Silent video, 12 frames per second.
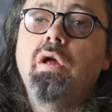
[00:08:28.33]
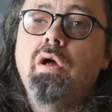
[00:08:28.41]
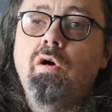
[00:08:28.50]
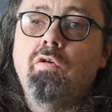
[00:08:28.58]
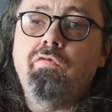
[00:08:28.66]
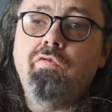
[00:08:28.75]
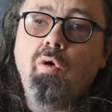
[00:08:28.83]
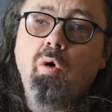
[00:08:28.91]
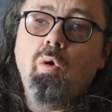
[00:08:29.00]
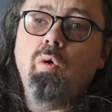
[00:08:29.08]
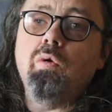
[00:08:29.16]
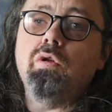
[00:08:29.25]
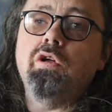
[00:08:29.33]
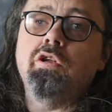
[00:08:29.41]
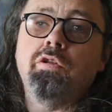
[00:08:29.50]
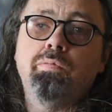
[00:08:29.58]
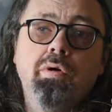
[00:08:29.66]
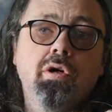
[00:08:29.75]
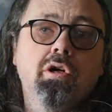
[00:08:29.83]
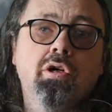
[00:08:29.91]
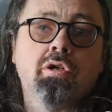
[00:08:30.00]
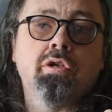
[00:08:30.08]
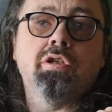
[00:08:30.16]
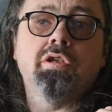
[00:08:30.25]
Her phone and
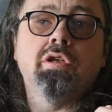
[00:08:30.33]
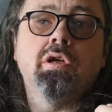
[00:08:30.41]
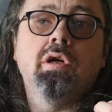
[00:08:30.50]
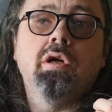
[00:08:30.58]
purse